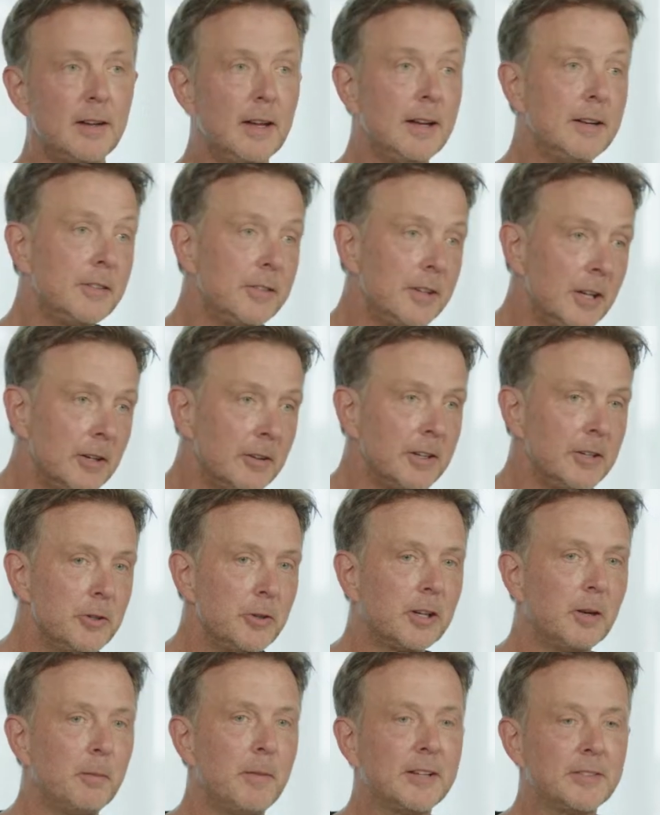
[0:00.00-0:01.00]
in theory
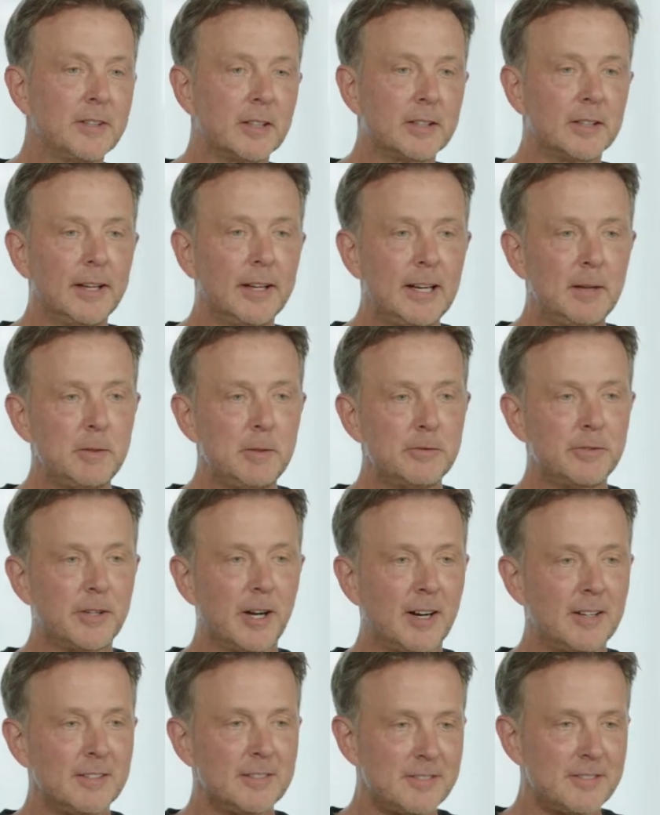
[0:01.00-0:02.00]
you can make the claim you've
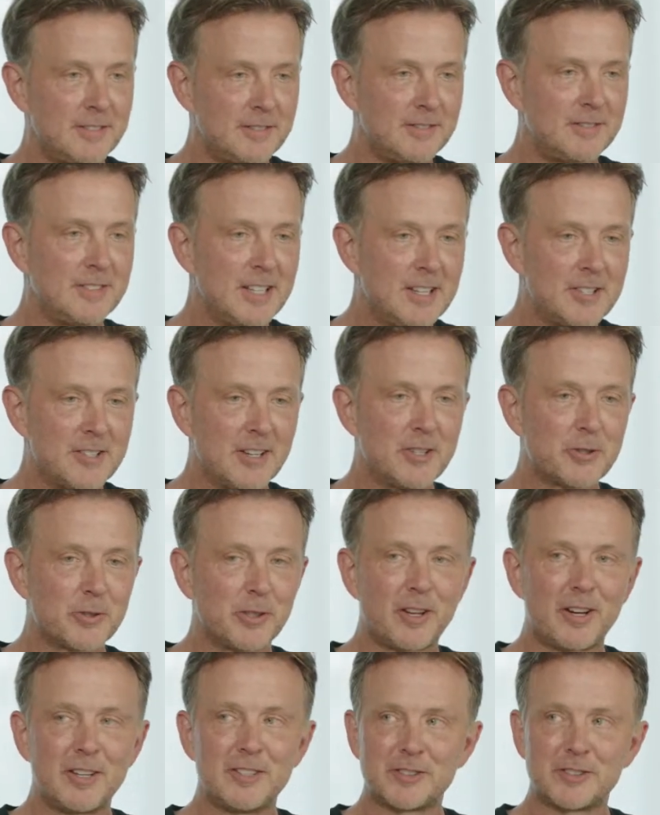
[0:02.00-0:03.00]
got
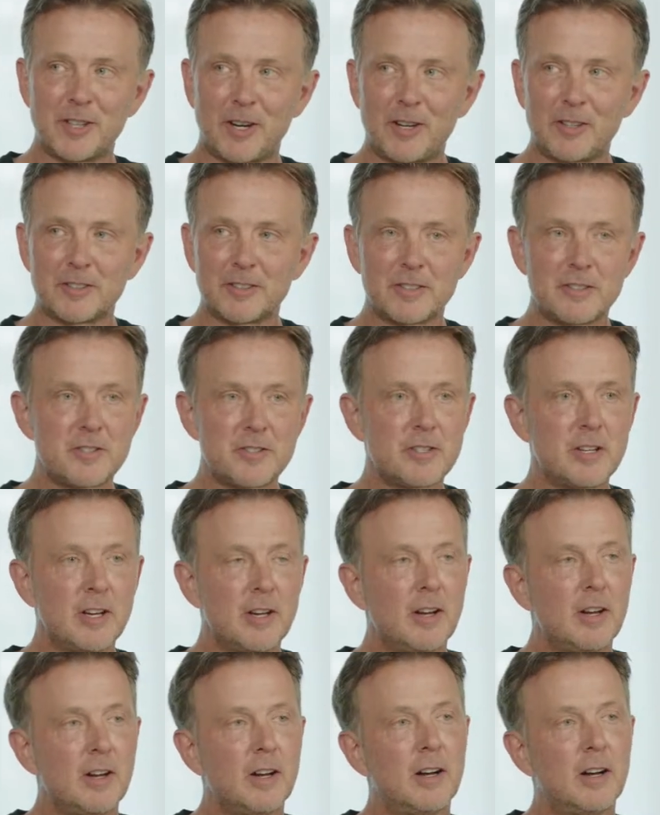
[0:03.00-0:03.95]
decentralized dollars,